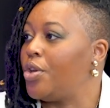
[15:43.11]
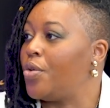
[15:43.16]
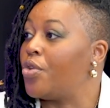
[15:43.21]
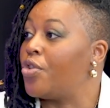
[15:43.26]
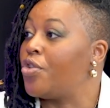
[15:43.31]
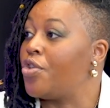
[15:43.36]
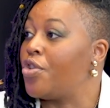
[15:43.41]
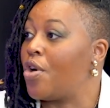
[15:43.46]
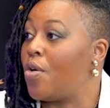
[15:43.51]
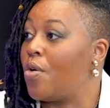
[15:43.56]
are
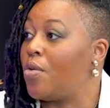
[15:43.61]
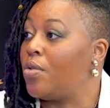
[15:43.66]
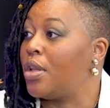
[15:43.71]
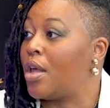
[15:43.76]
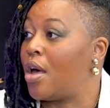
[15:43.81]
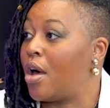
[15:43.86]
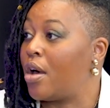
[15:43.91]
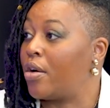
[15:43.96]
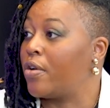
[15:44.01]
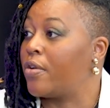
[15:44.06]
no
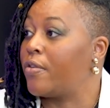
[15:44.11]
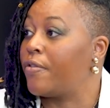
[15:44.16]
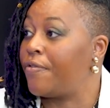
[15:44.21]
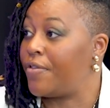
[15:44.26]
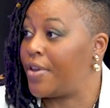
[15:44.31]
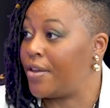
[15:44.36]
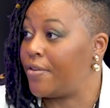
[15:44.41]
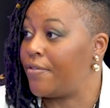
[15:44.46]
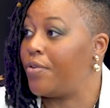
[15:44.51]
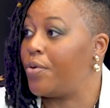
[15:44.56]
longer
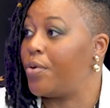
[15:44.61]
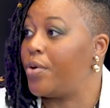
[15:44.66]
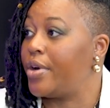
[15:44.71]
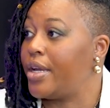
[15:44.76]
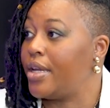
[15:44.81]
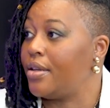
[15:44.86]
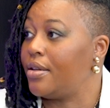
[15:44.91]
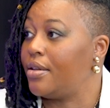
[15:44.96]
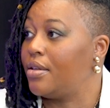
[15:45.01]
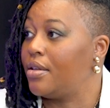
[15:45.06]
fit for it,